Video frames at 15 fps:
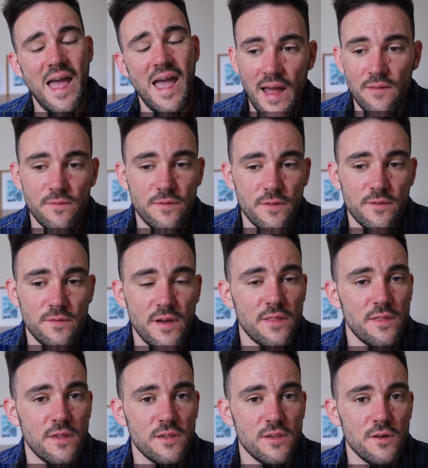And for the fact
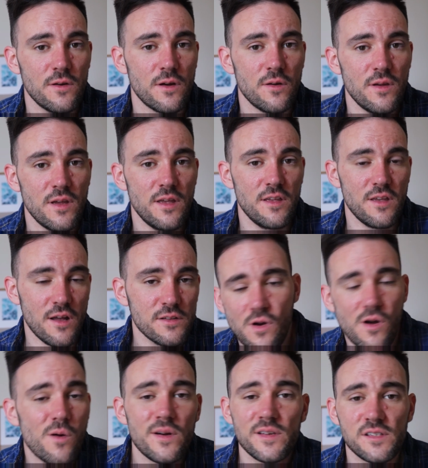that, our
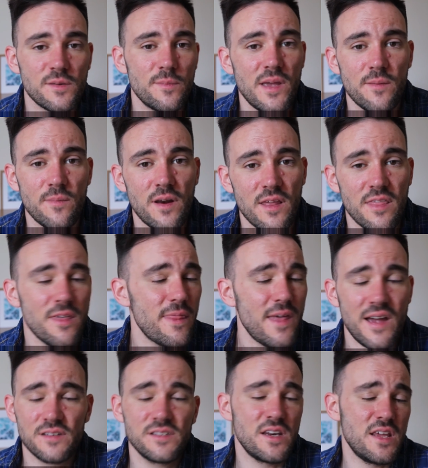goal is to make money, then
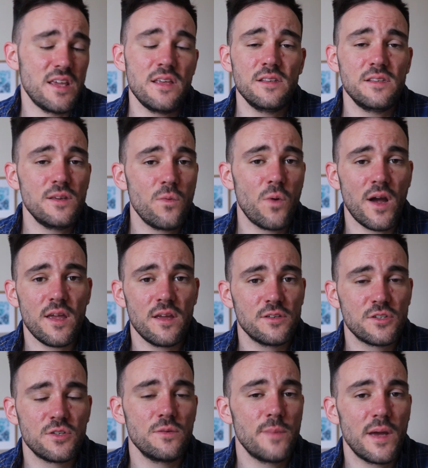that is an easy way
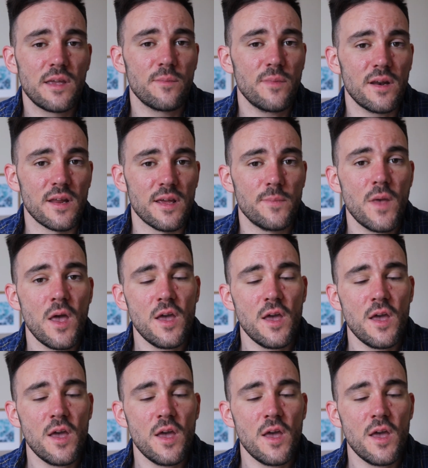to make money.